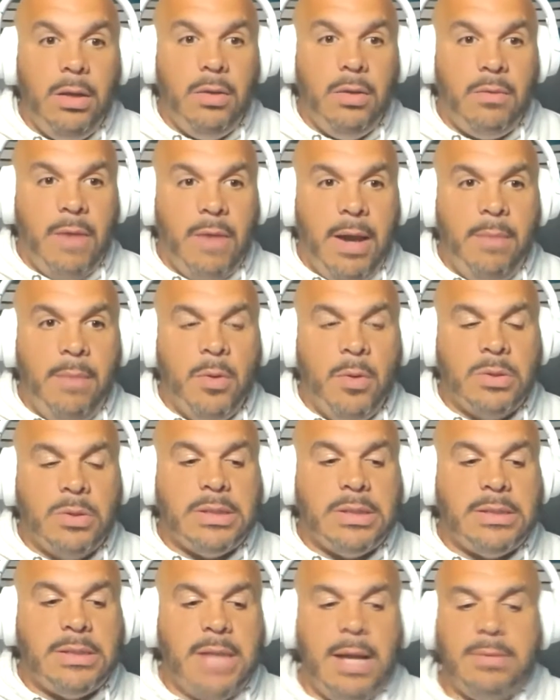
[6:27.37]
right, most
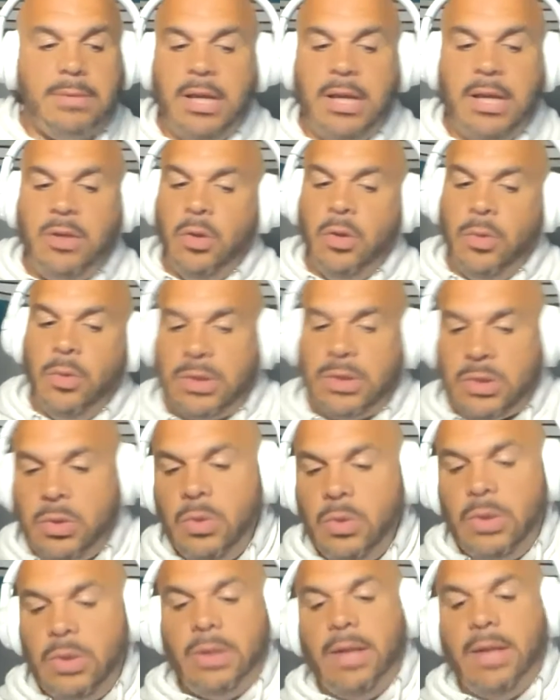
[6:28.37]
of the times they do it to
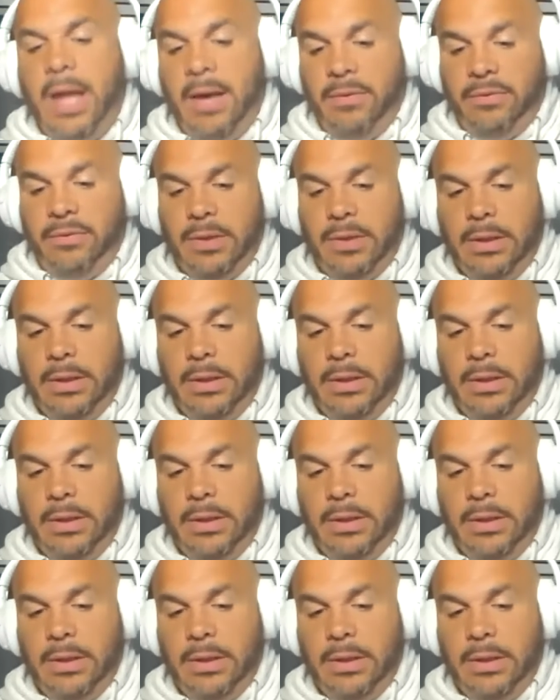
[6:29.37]
the left.